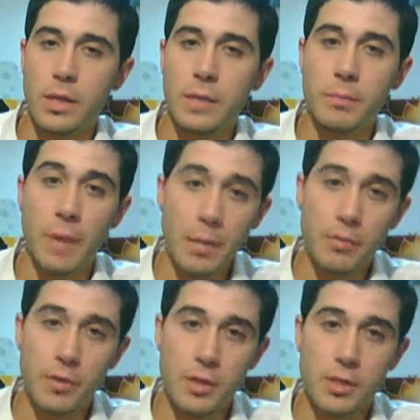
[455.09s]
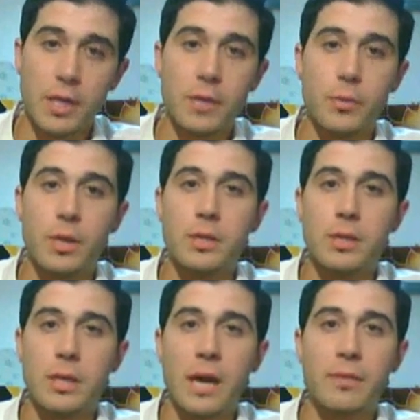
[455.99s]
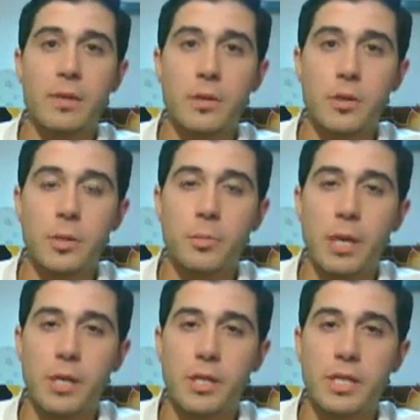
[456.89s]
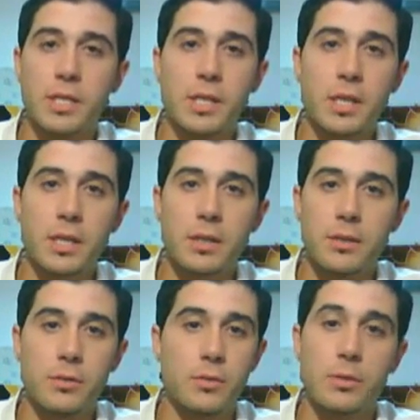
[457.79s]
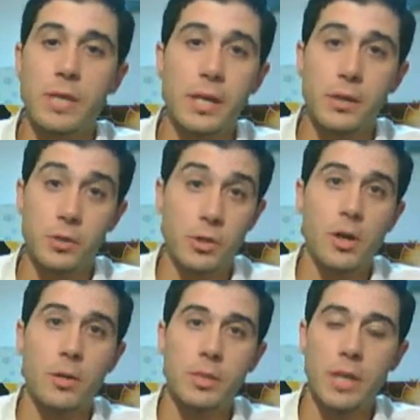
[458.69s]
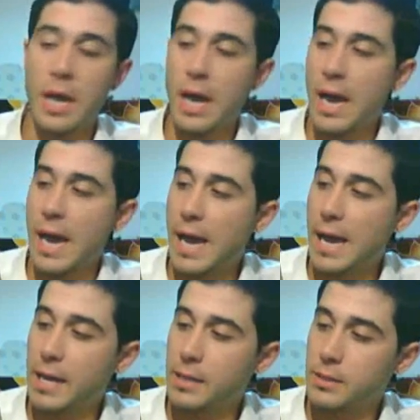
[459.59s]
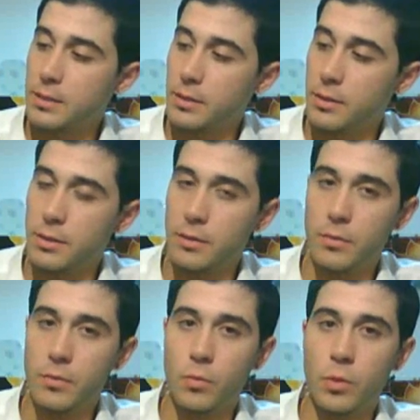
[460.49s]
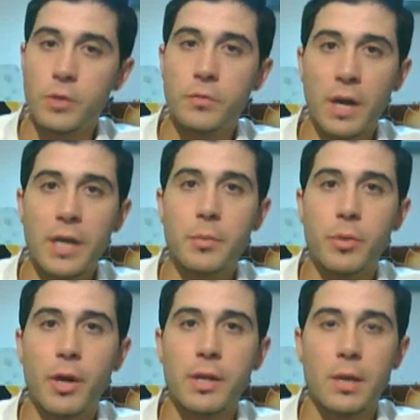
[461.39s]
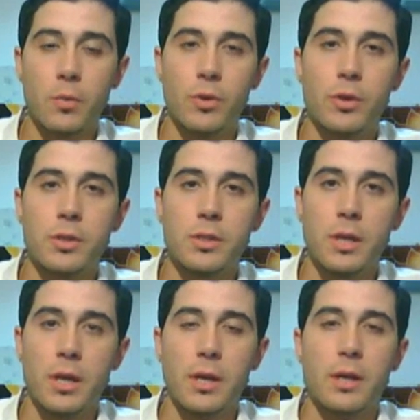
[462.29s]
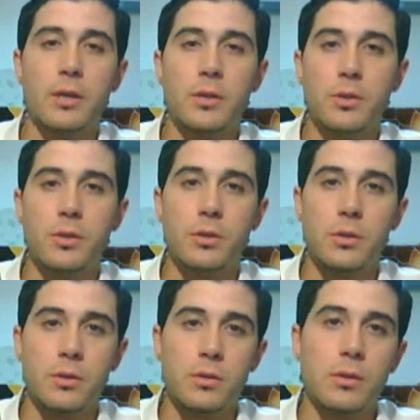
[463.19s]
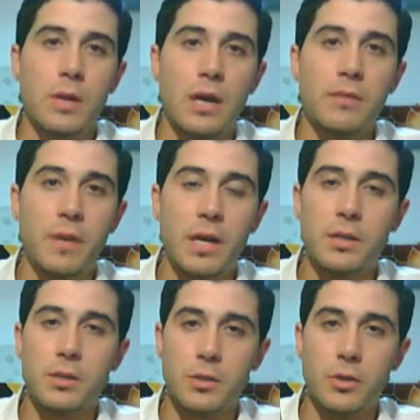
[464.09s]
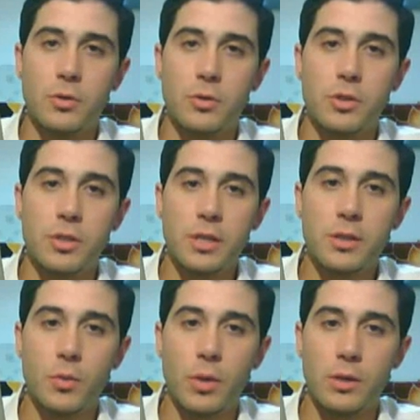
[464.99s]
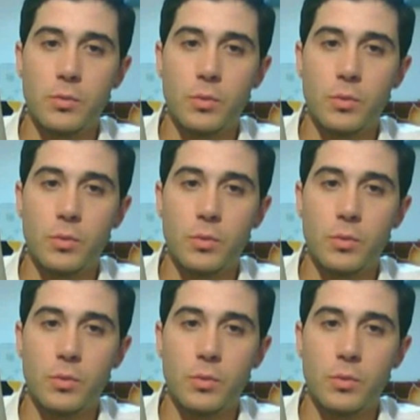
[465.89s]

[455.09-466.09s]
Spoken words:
in my profession anyways, having a good complexion is key to getting good jobs. And when you find a product that works, I find, you know, you stick to what